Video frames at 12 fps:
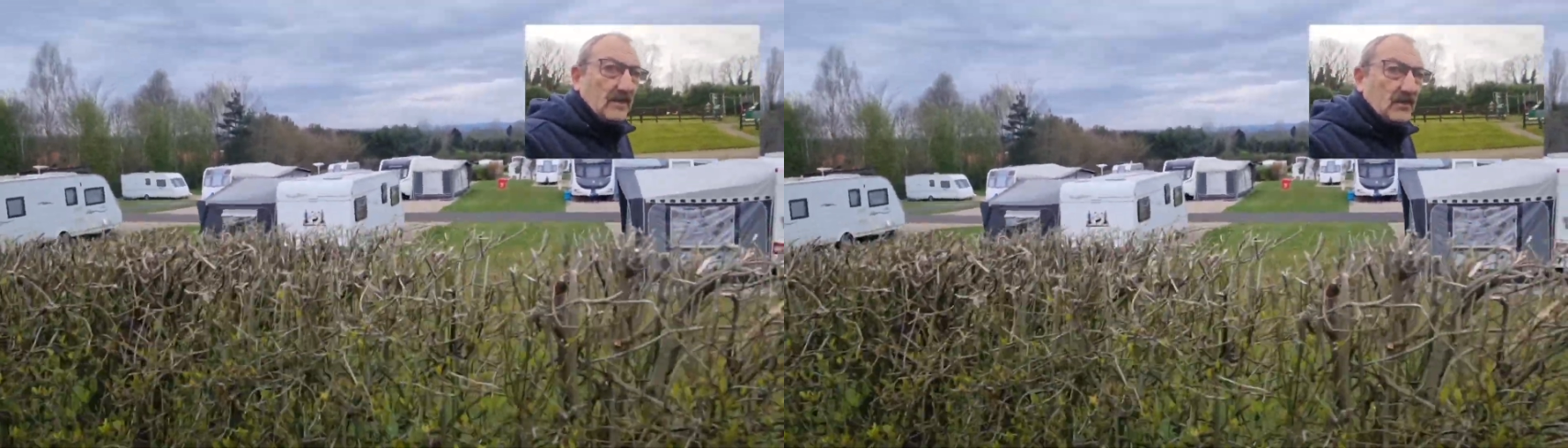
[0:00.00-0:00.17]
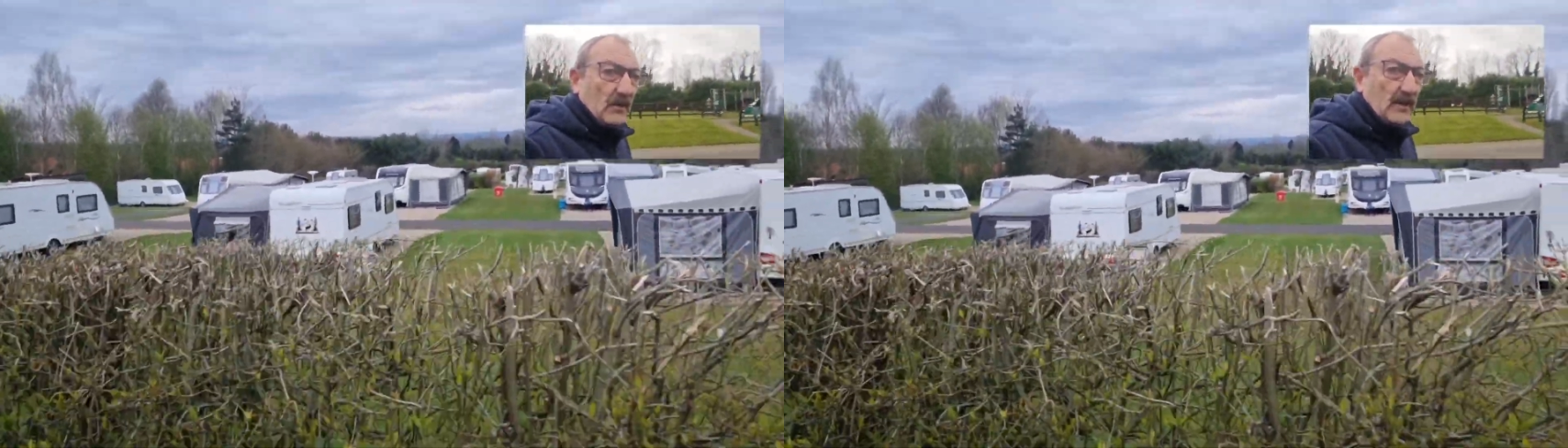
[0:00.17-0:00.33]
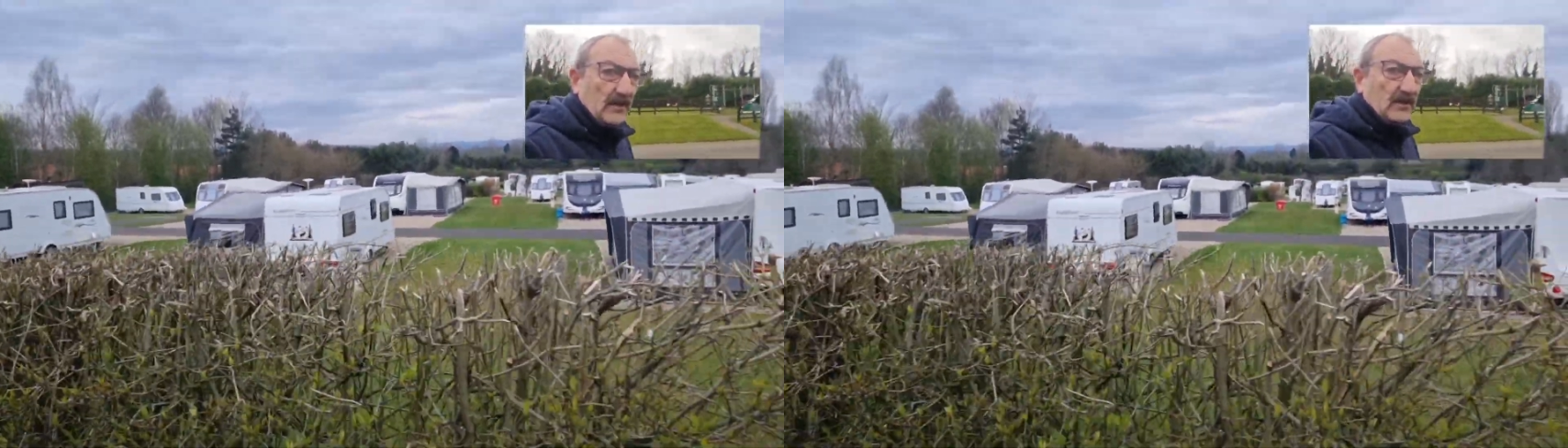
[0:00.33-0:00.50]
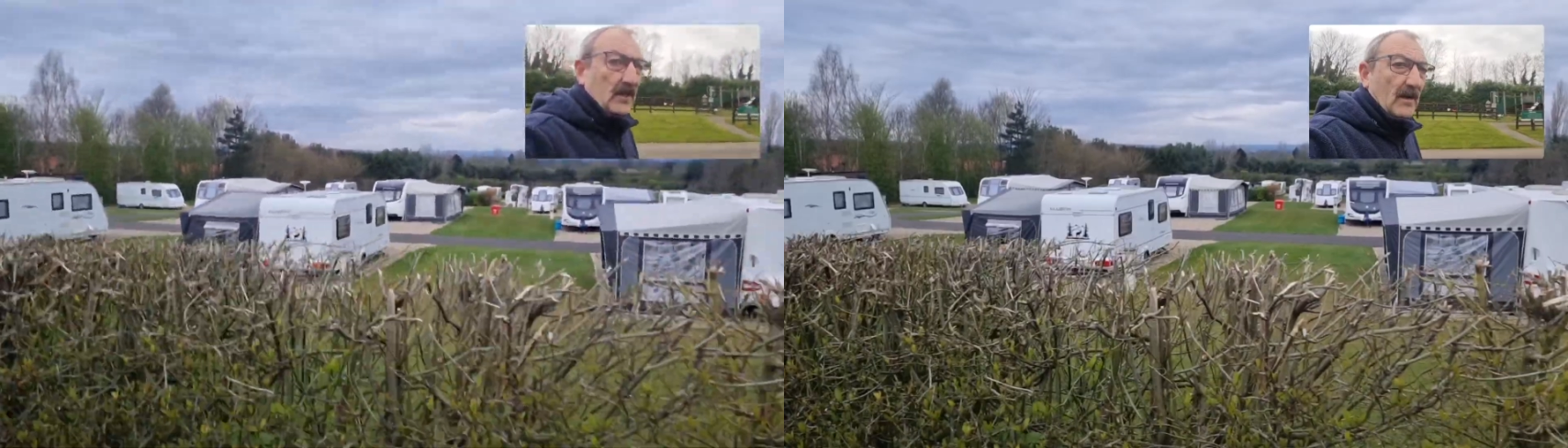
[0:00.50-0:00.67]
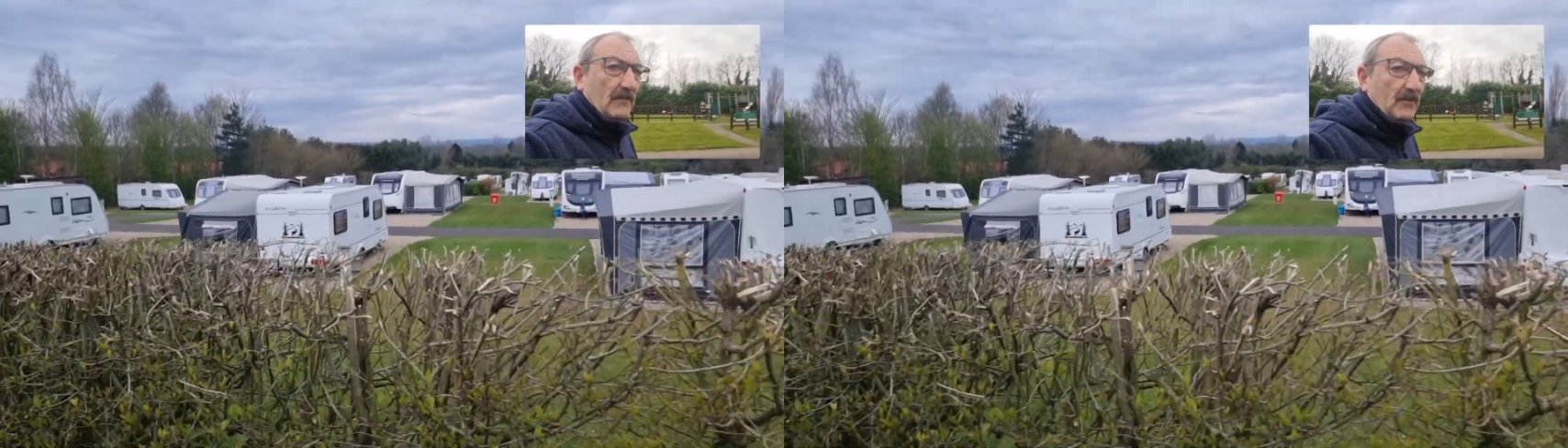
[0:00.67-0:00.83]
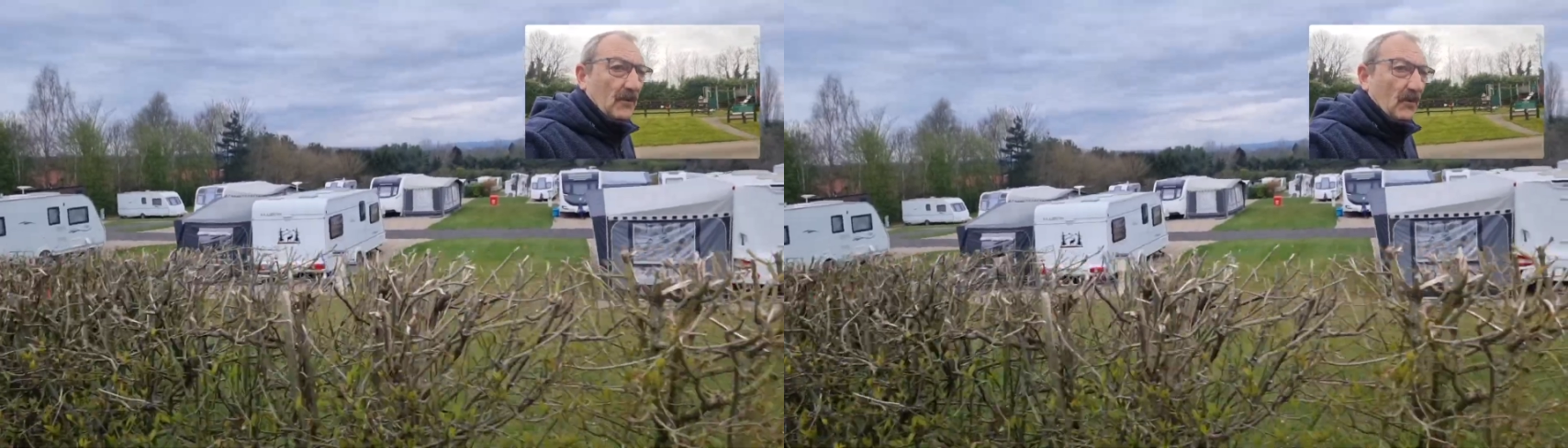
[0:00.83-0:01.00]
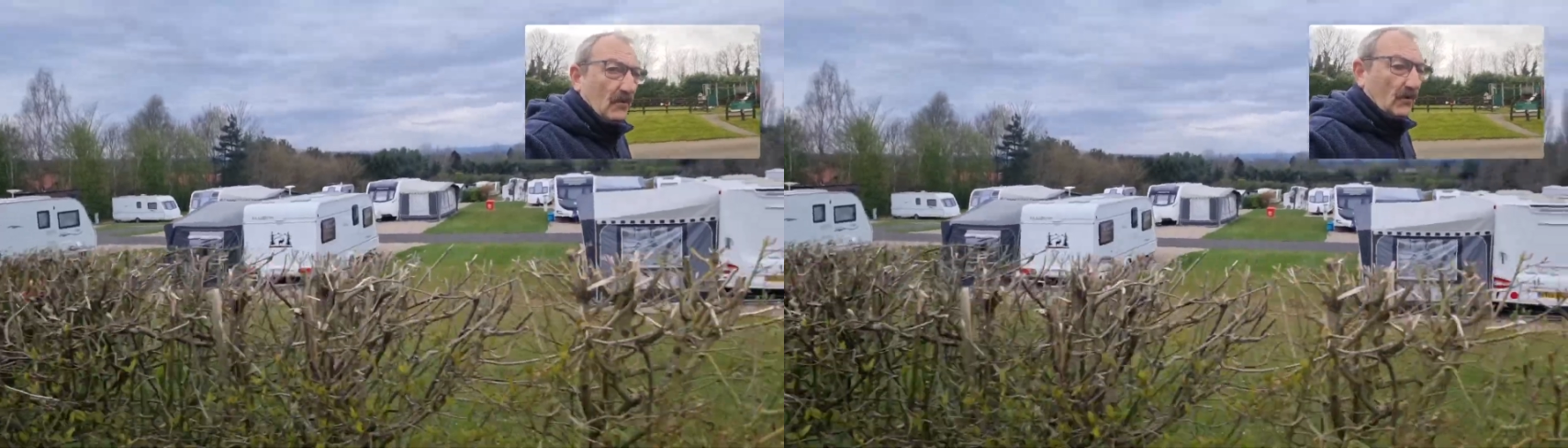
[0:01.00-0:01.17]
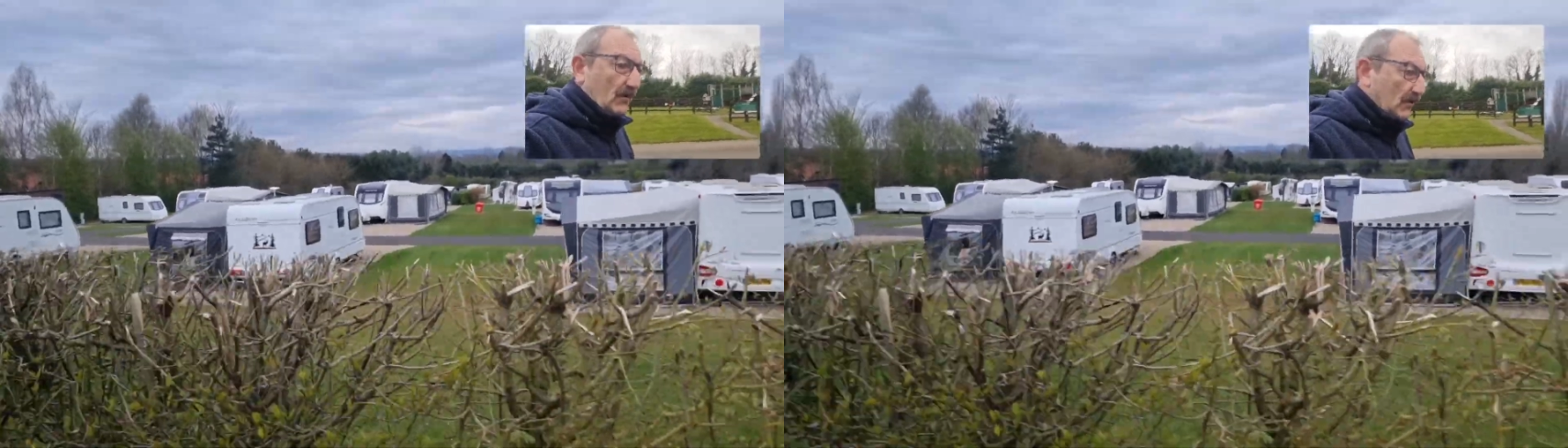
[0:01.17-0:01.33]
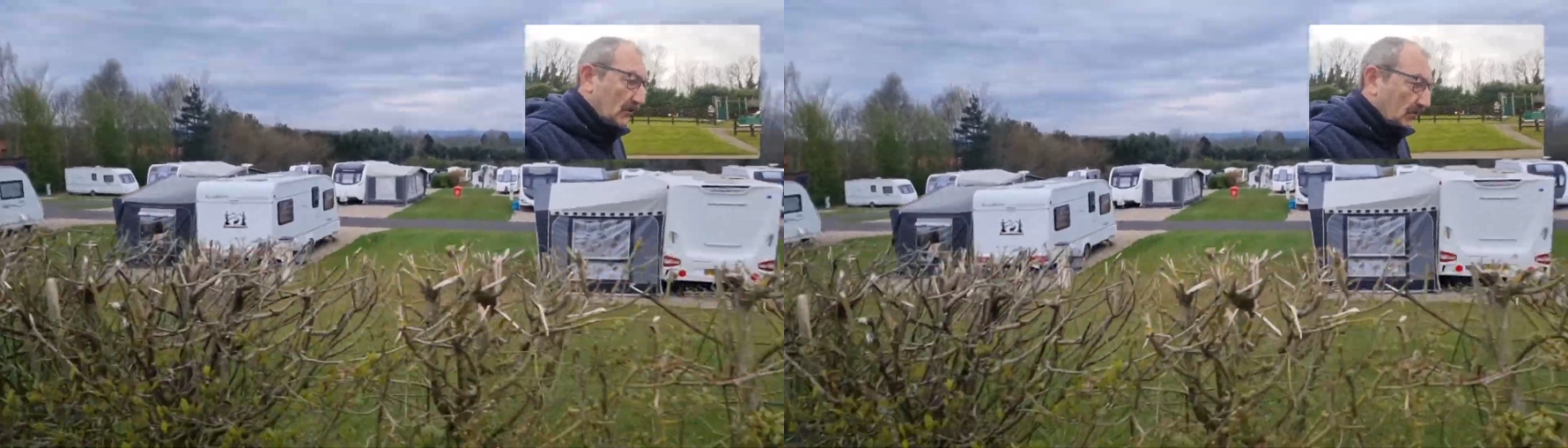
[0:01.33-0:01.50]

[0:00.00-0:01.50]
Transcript: to Eden Camp tomorrow,